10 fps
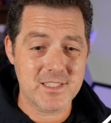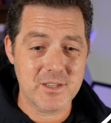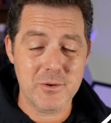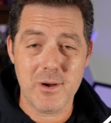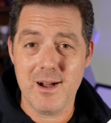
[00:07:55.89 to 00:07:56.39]

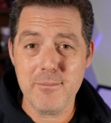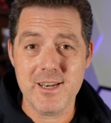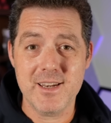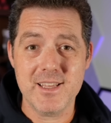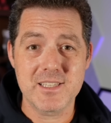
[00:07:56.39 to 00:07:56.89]
so I'm going
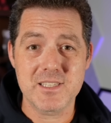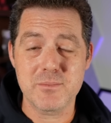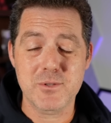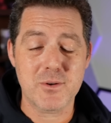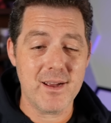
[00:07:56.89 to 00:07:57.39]
to need to
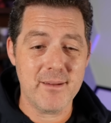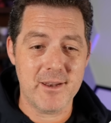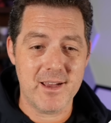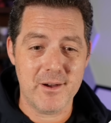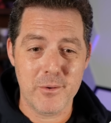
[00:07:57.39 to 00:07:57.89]
subscribe
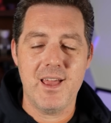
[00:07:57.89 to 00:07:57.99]
now.